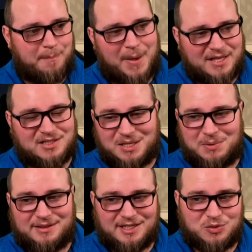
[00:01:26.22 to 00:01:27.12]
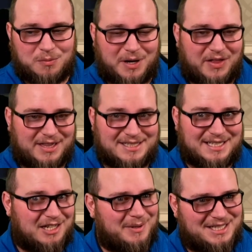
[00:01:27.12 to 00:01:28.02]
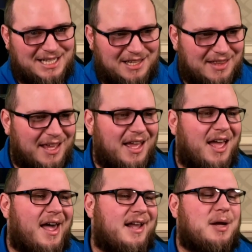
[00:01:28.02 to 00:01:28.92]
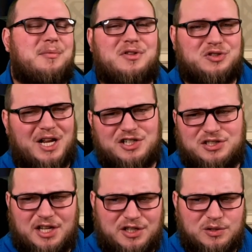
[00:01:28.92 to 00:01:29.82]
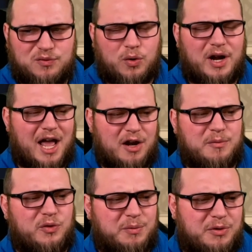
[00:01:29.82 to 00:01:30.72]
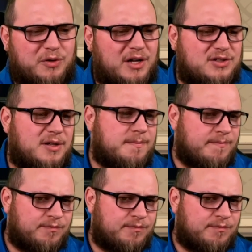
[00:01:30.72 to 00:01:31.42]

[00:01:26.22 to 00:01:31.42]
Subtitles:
basically beat this one by like the skin of my teeth. A couple of the strategies I use for it, how to really progress it.